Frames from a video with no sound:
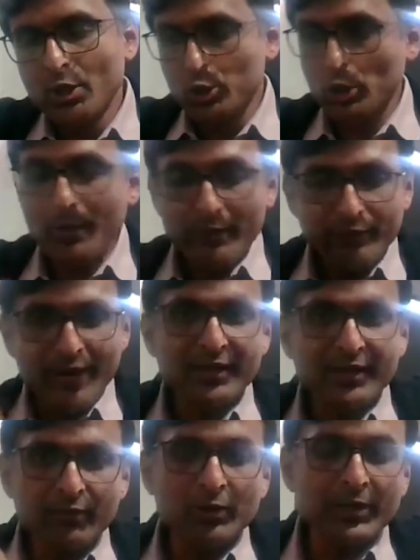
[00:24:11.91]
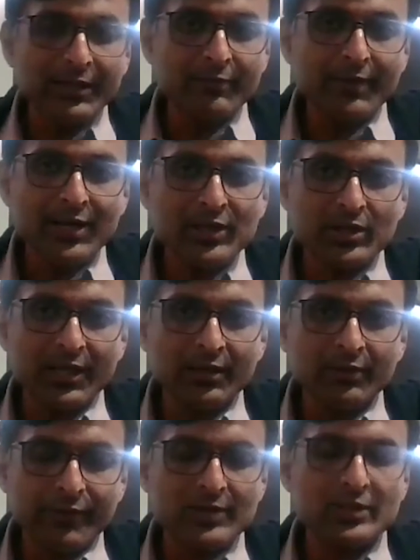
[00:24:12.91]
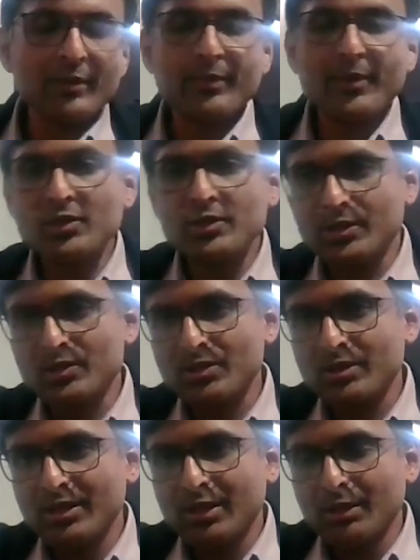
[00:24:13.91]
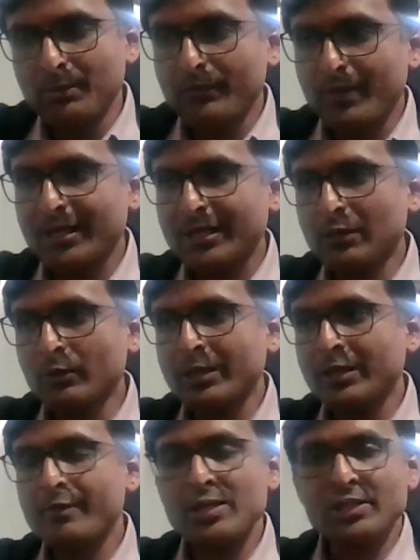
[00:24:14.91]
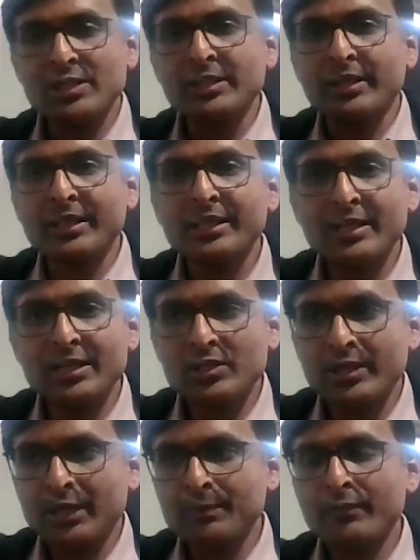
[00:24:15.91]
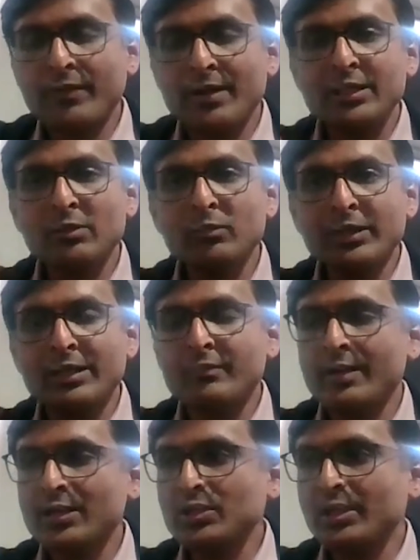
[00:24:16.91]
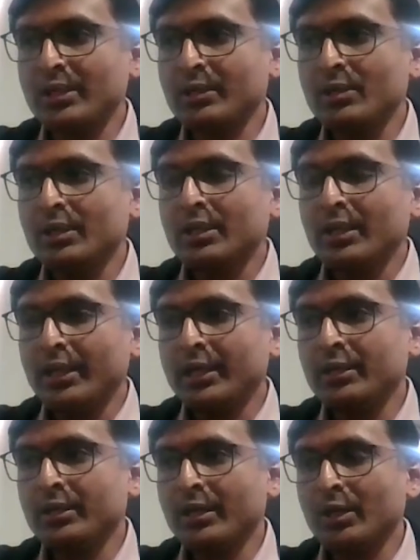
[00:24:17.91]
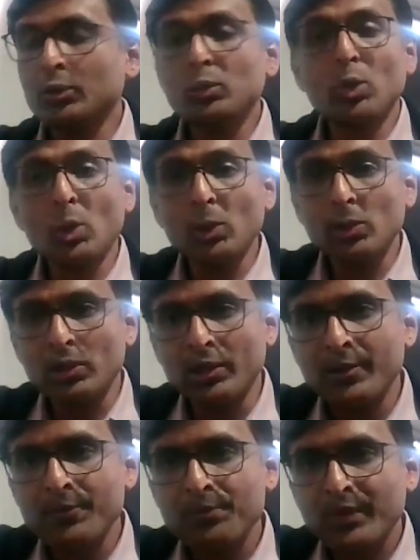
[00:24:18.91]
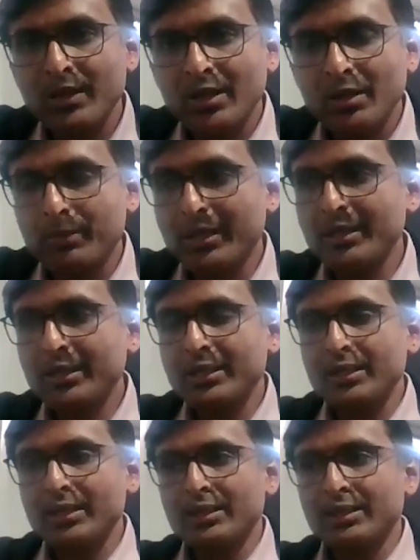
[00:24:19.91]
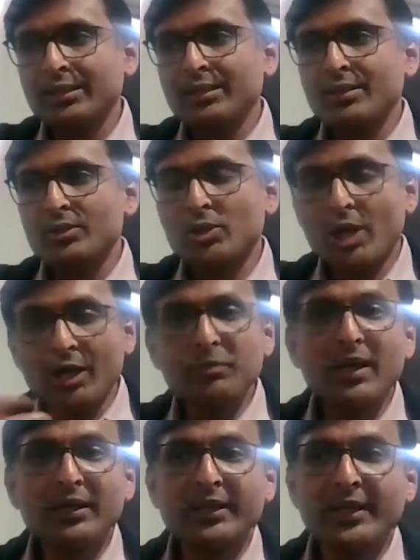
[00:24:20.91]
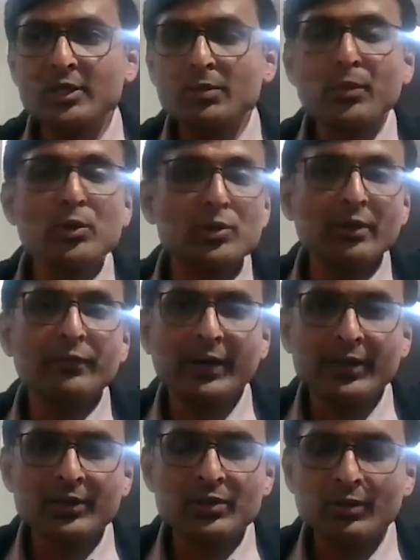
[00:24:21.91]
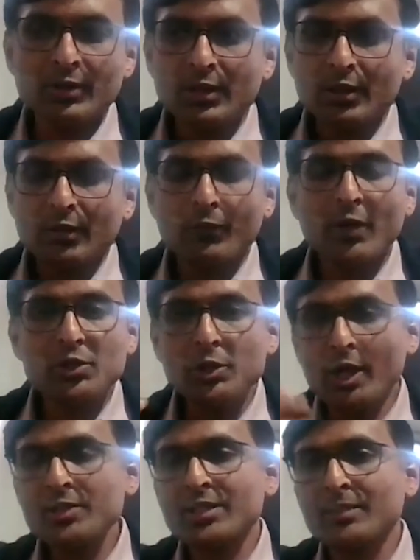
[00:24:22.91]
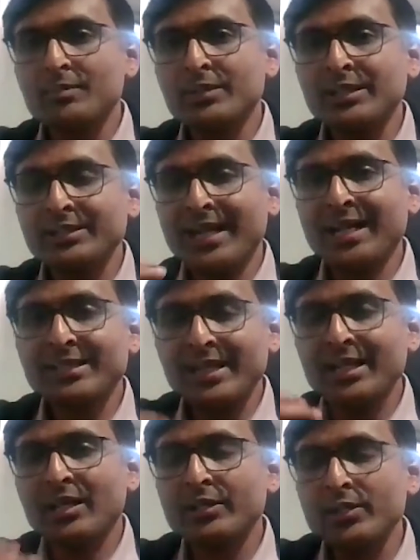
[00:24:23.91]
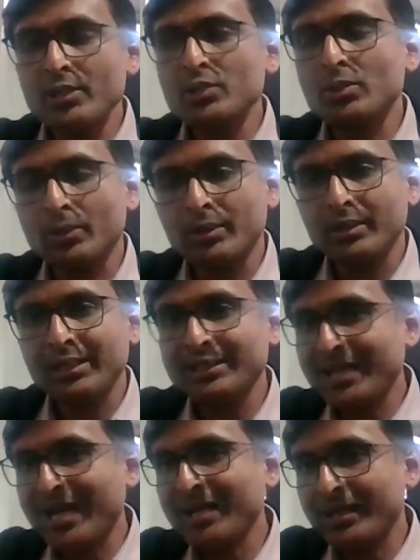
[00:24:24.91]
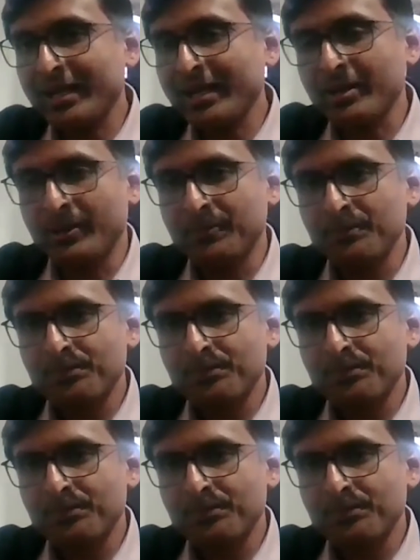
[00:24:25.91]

So my father would invest in fixed deposits. My father would invest in real estate. My father would invest in gold. But stock markets, mutual funds was not something that they understood in that era.